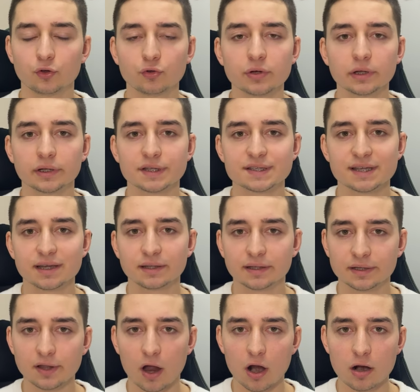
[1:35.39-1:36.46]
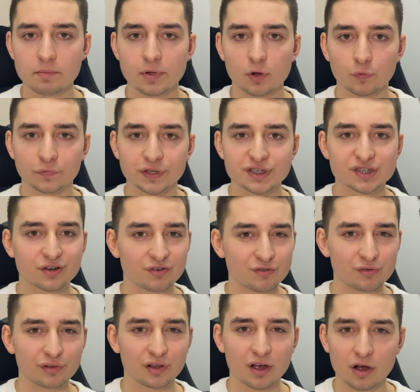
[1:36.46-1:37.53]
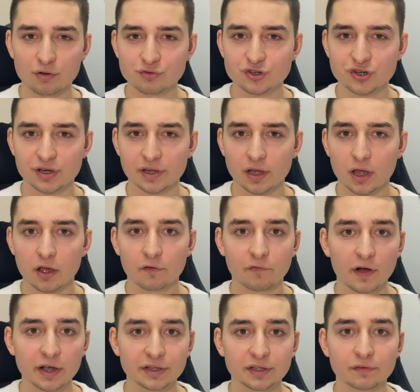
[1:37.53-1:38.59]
you understand that army of this cruel country fighting